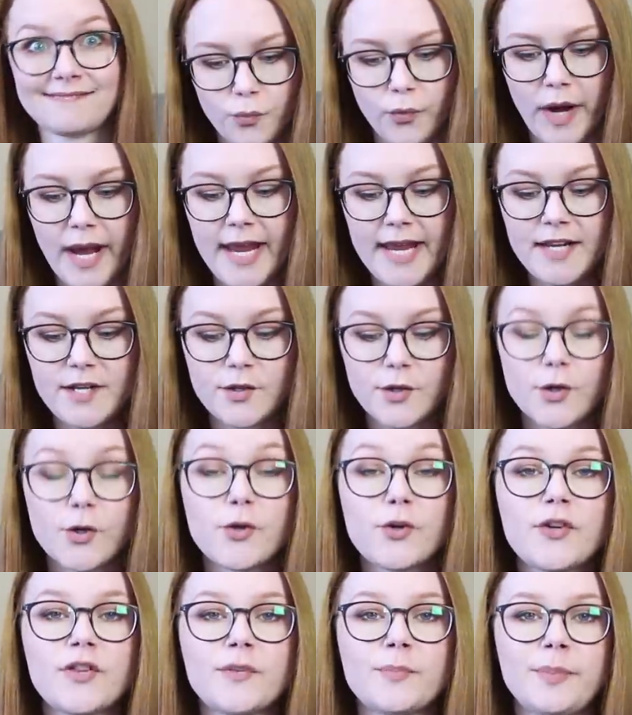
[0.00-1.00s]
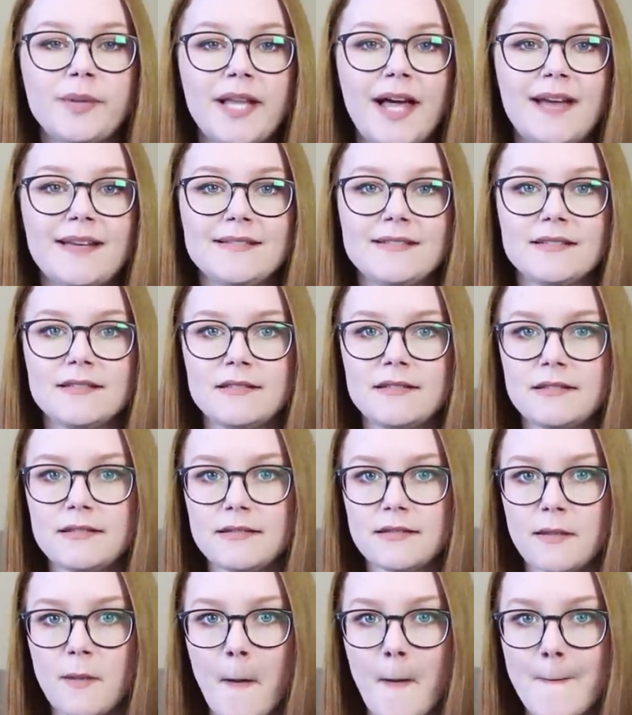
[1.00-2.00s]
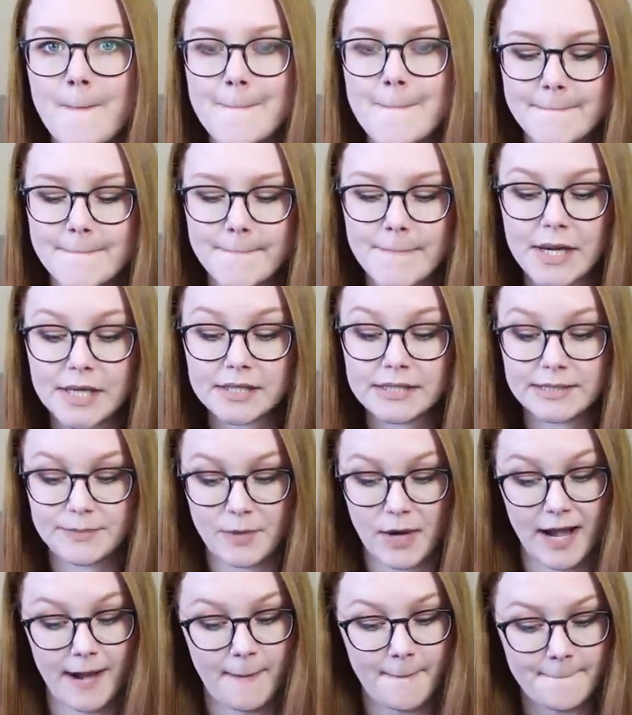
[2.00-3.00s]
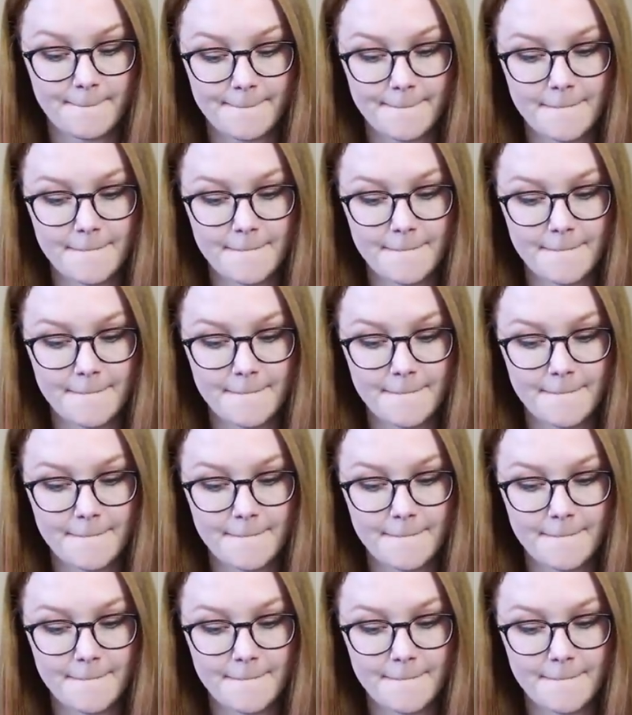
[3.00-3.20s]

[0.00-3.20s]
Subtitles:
Raid Earth Blends bug spray.